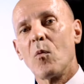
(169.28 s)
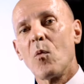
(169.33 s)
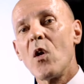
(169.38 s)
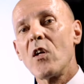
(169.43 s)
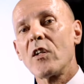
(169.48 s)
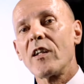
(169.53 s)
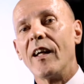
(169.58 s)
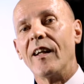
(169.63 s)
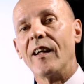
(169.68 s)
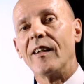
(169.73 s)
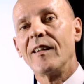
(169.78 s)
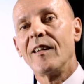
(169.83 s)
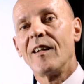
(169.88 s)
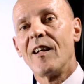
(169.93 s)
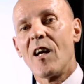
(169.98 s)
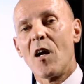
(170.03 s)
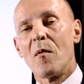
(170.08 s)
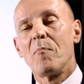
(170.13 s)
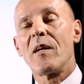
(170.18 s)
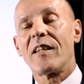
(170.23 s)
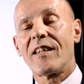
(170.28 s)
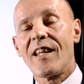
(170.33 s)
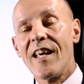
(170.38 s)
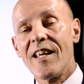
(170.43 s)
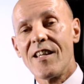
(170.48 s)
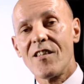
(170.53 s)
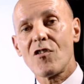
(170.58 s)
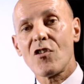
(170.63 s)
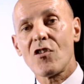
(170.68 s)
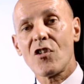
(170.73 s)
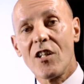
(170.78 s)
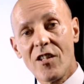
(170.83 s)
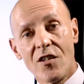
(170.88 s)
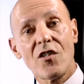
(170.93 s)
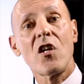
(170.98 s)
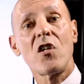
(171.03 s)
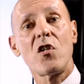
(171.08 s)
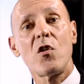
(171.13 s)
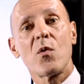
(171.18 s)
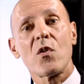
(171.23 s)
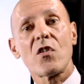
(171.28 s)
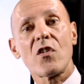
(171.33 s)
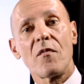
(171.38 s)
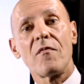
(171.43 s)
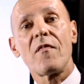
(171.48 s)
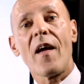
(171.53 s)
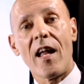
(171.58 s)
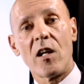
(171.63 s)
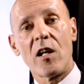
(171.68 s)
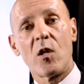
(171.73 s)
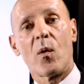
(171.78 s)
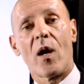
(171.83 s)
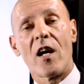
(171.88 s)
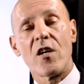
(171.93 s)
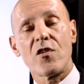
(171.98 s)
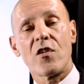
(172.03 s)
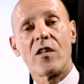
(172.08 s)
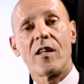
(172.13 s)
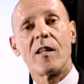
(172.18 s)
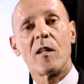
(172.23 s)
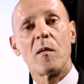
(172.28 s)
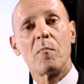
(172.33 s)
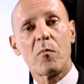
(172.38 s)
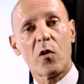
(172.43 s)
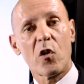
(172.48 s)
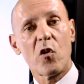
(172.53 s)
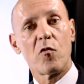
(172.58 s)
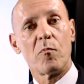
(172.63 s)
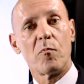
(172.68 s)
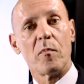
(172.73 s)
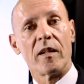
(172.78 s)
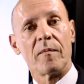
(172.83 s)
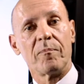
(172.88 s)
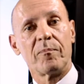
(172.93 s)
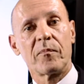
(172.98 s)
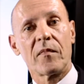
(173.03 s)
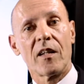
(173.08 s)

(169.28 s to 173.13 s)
working, but there's continuous evaluation and improvement.